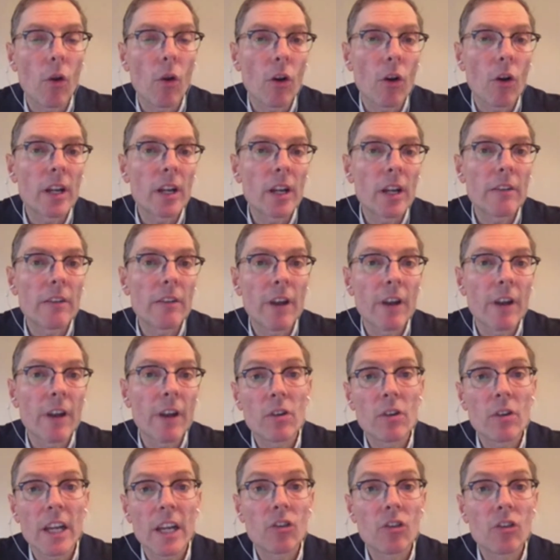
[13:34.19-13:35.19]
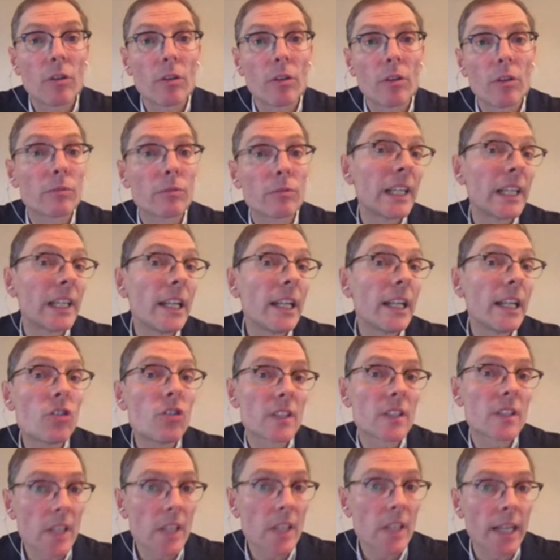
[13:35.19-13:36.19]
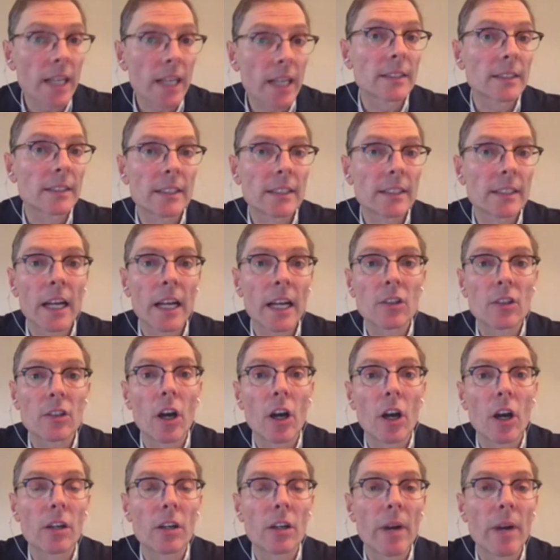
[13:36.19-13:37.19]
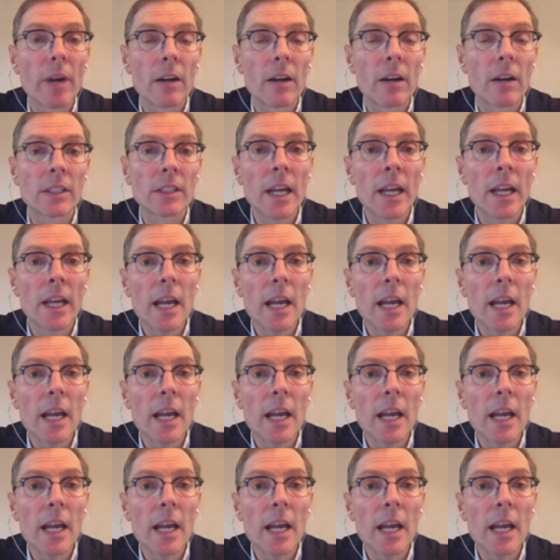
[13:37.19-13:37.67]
early foundational religious texts that I talk about,